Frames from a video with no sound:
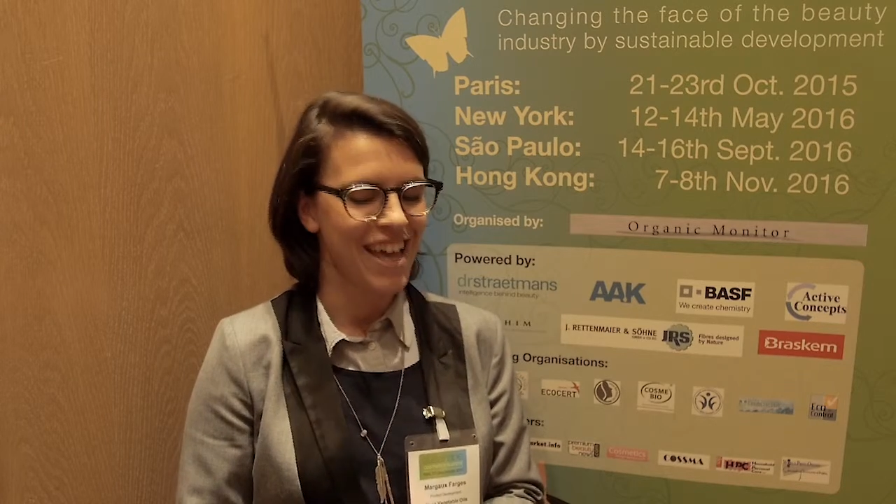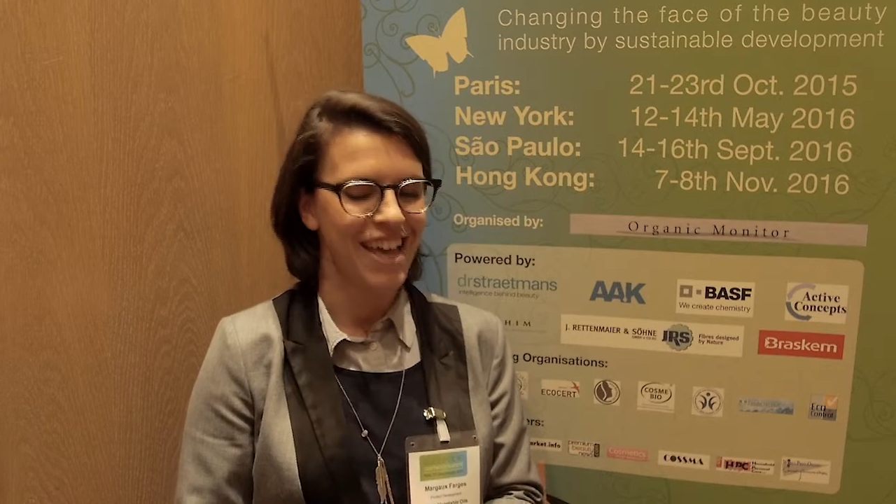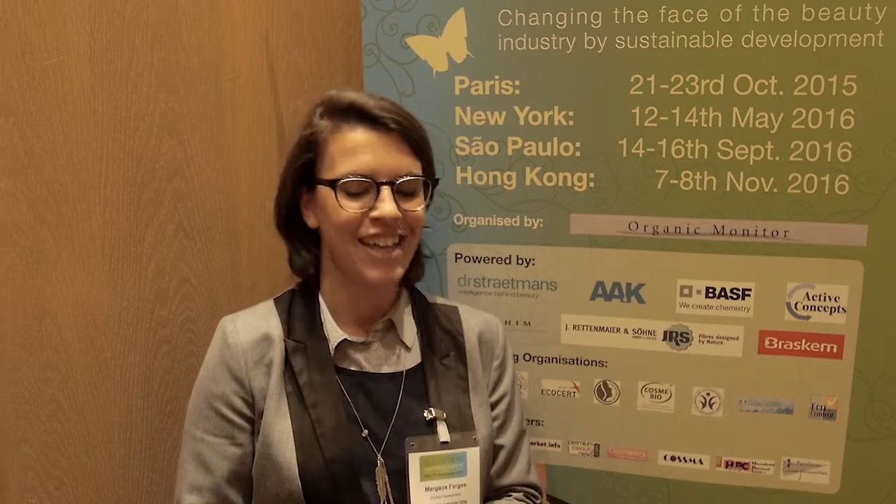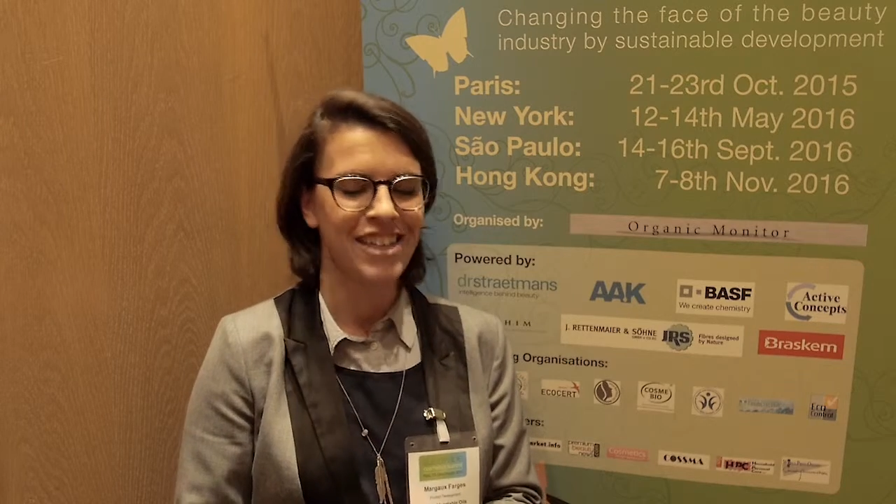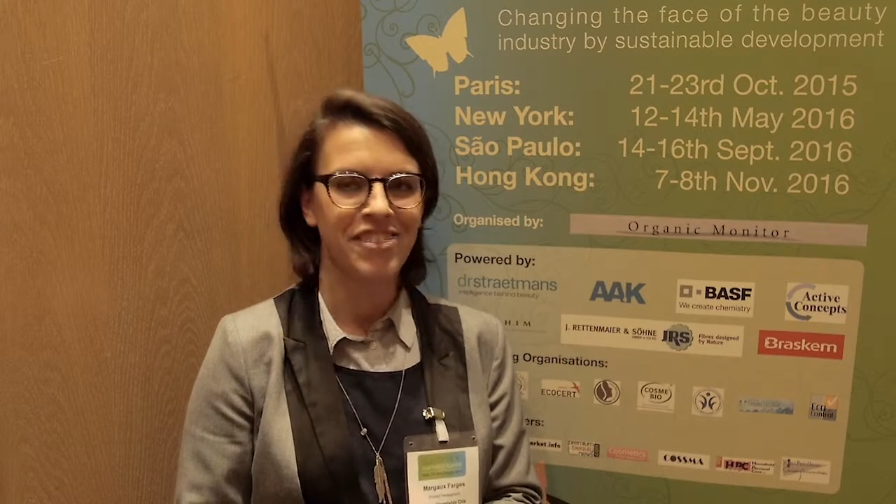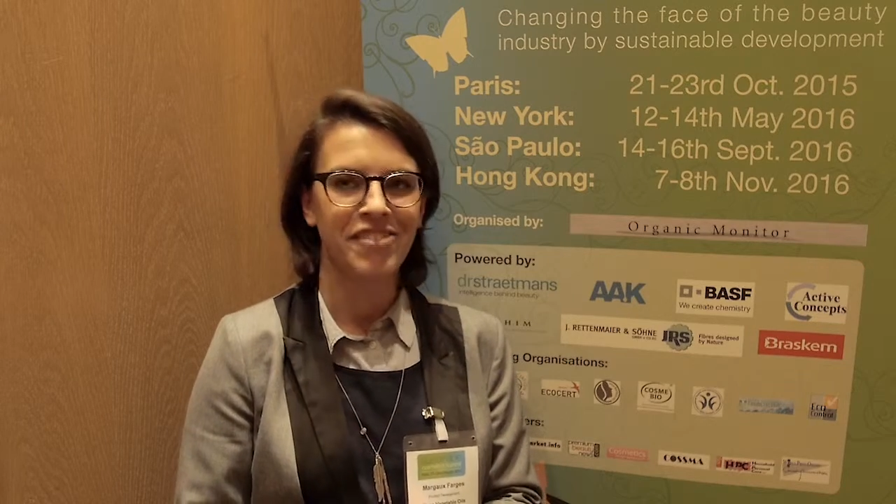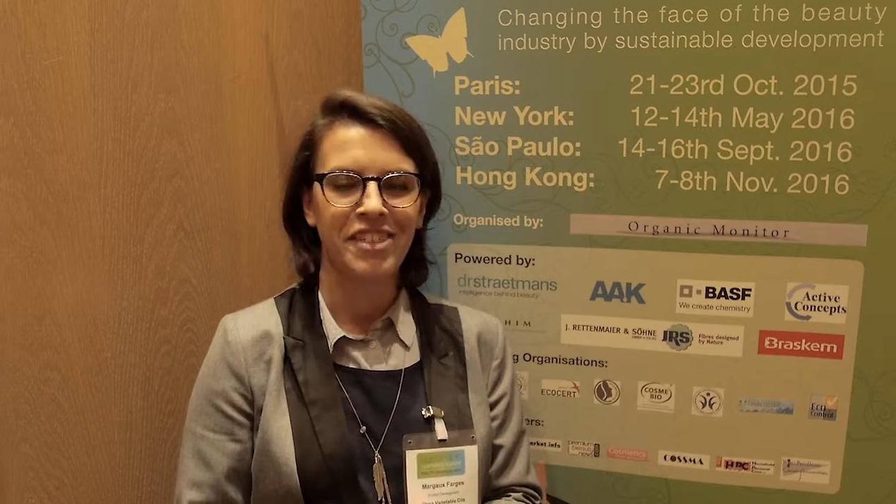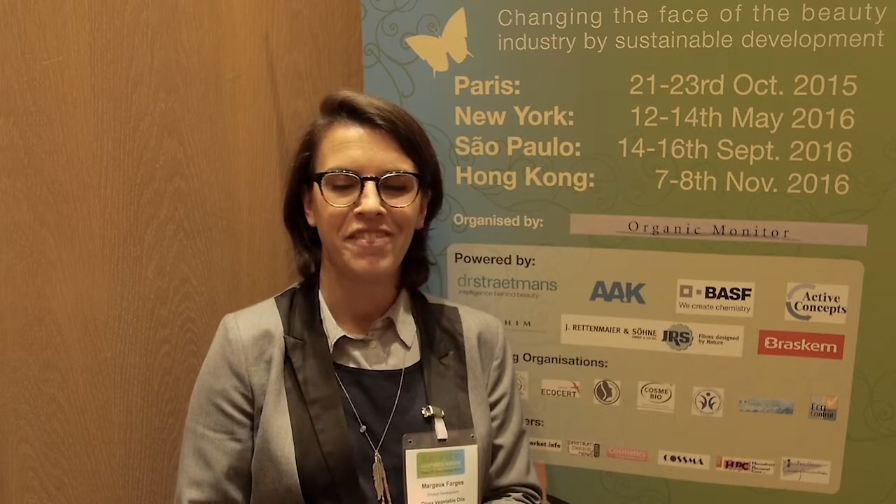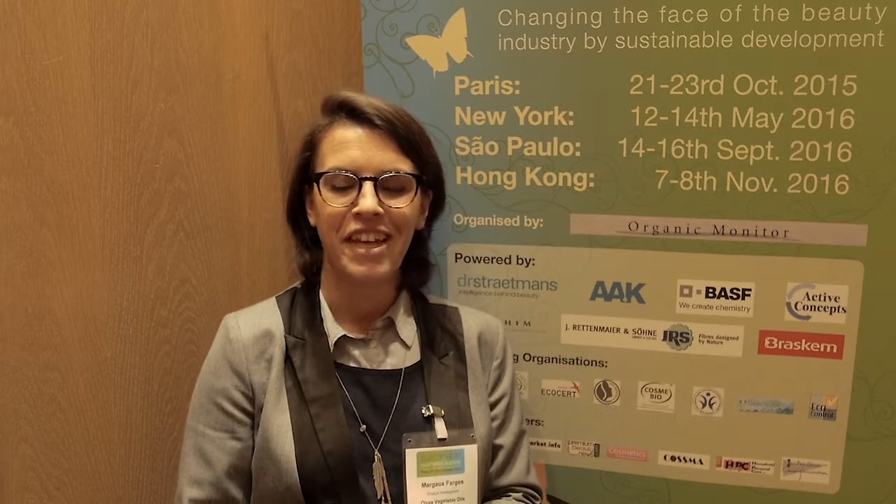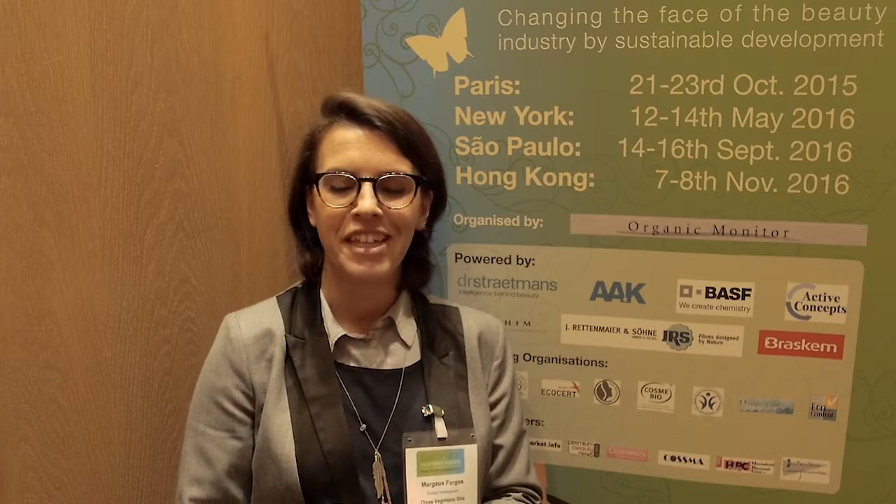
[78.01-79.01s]
and a
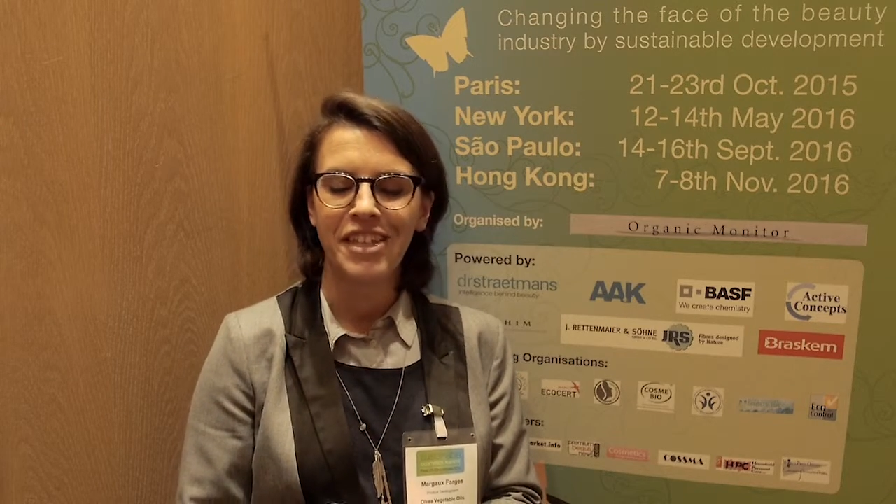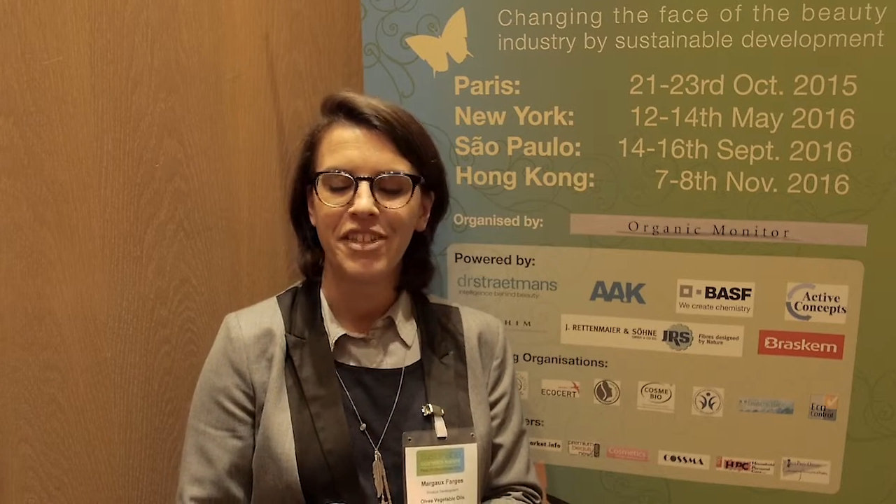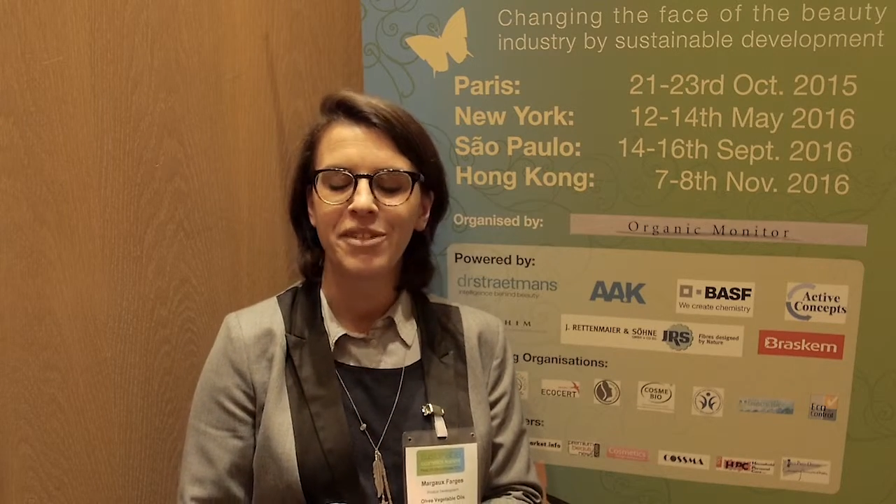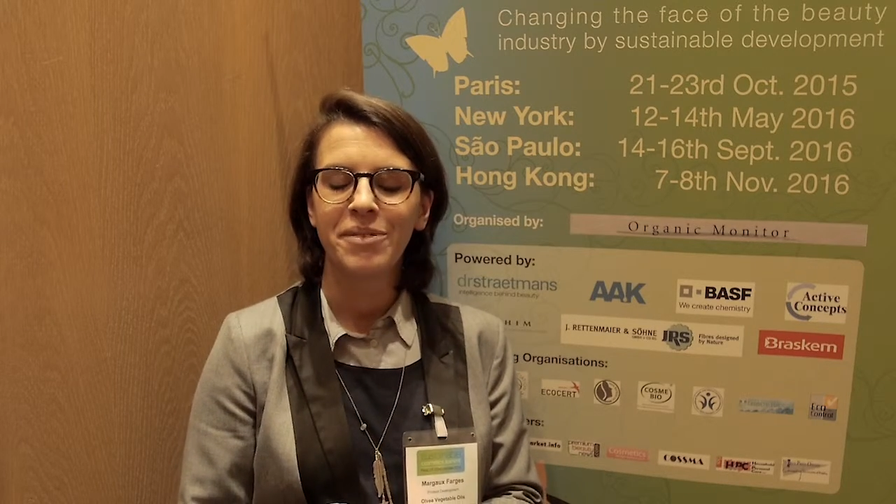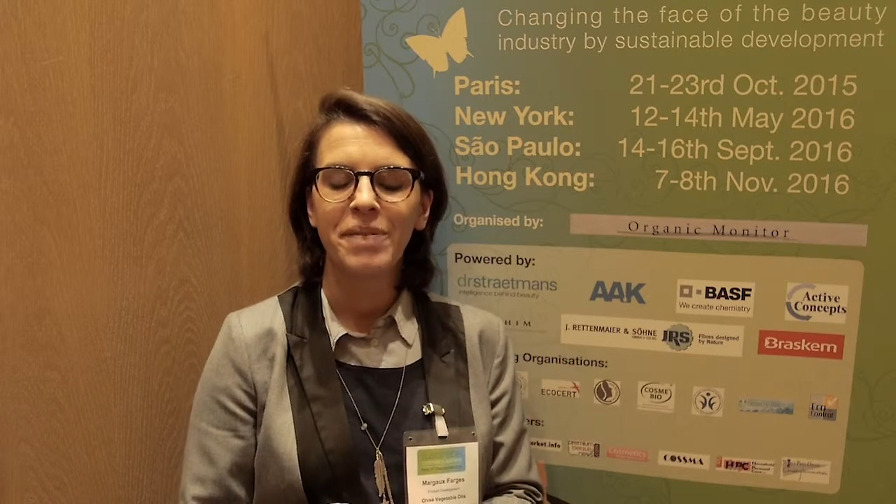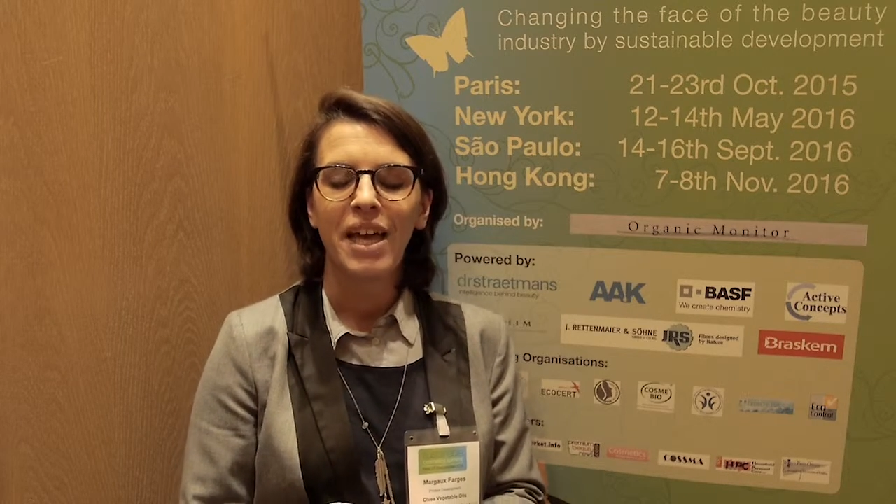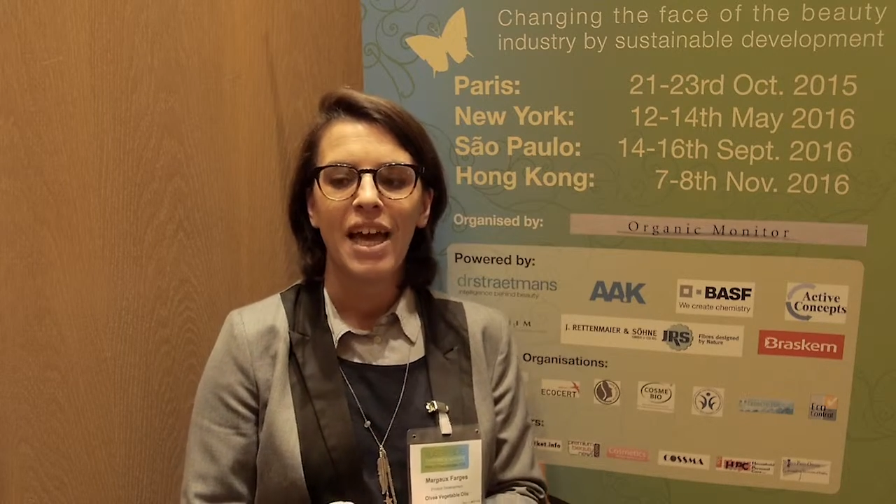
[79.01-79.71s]
great venue,